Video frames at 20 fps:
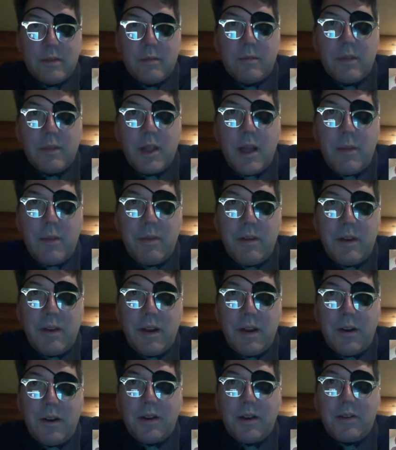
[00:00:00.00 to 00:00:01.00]

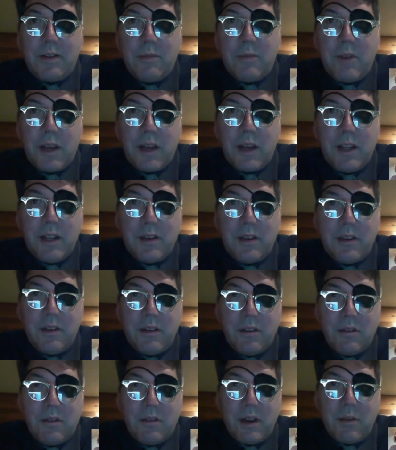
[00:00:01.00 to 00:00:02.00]
commentary, some
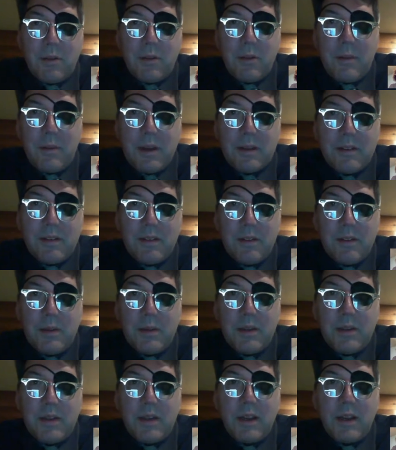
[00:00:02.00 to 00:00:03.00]
regulations around web
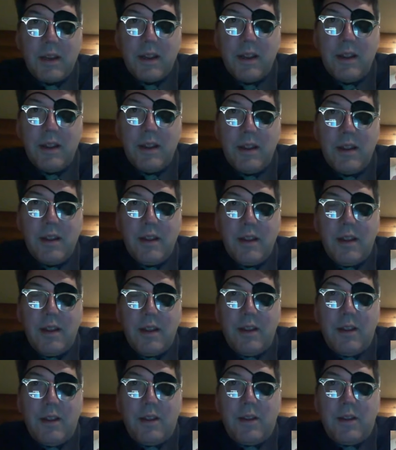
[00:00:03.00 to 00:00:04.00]
accessibility.
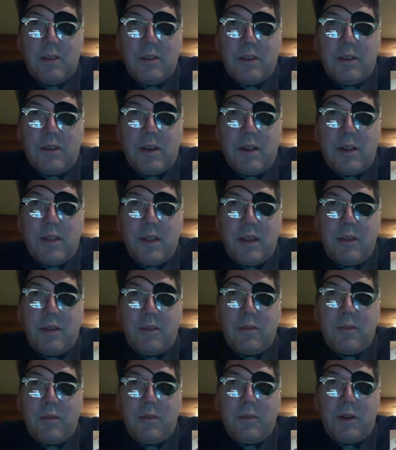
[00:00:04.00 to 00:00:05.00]
So I think
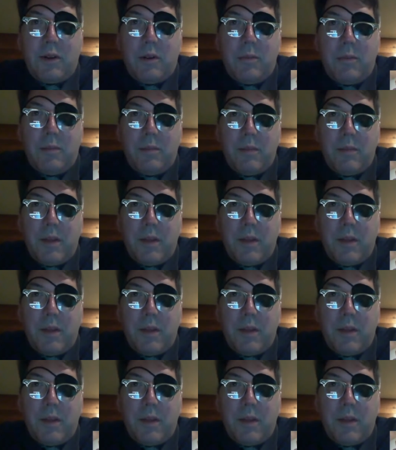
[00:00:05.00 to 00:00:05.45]
from